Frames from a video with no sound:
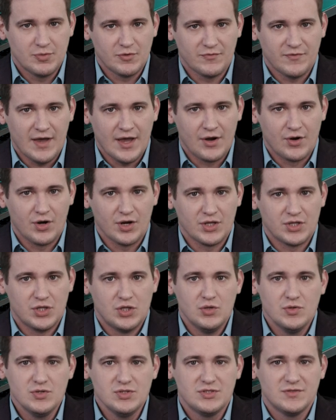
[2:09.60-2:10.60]
provider
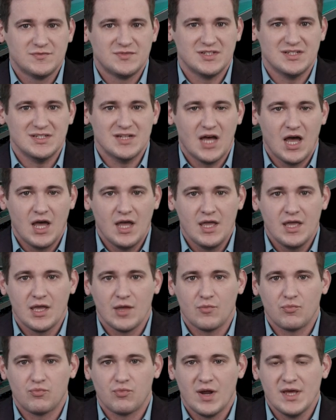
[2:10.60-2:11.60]
accused of
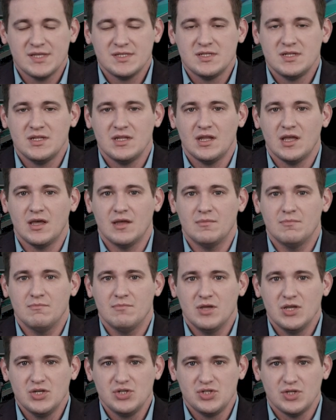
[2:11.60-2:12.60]
denying a resident
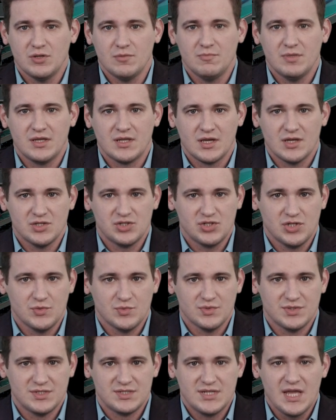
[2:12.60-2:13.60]
admission because she
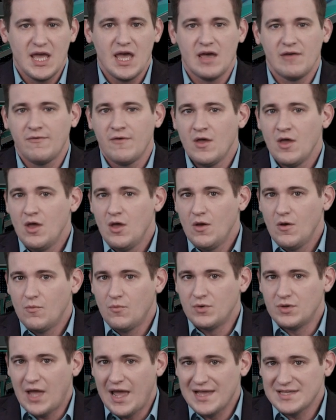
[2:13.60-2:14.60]
was deaf
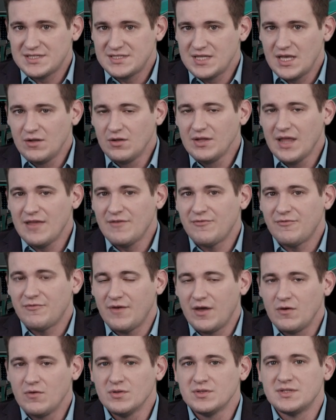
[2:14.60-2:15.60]
has settled a
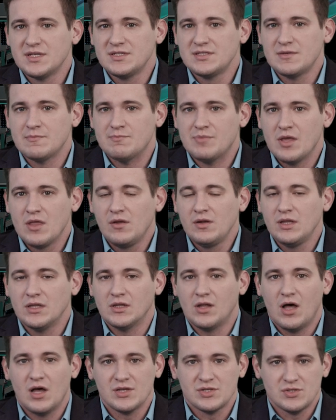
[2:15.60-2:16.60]
federal disability
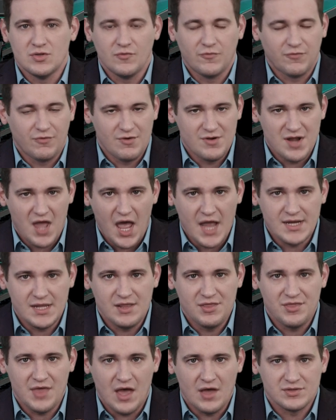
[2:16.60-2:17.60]
lawsuit for
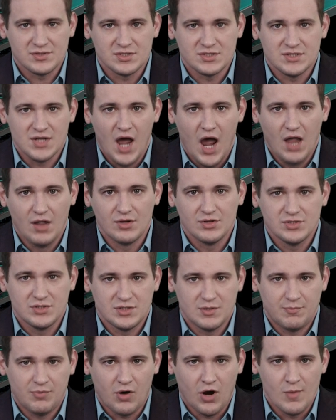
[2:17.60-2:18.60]
$90,000,
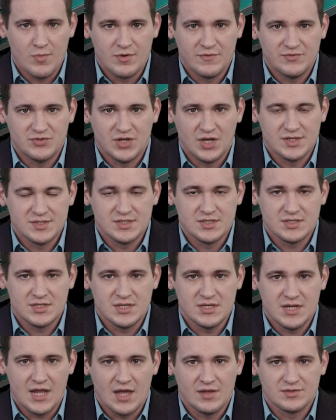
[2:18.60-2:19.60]
the Department of Justice
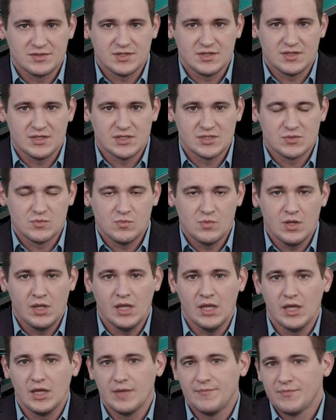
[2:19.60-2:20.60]
announced this
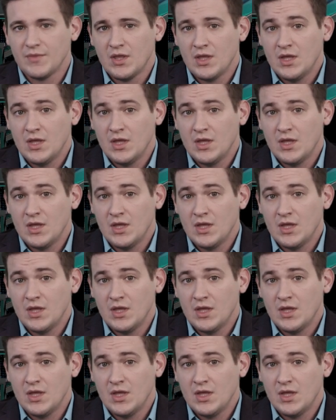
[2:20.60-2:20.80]
week.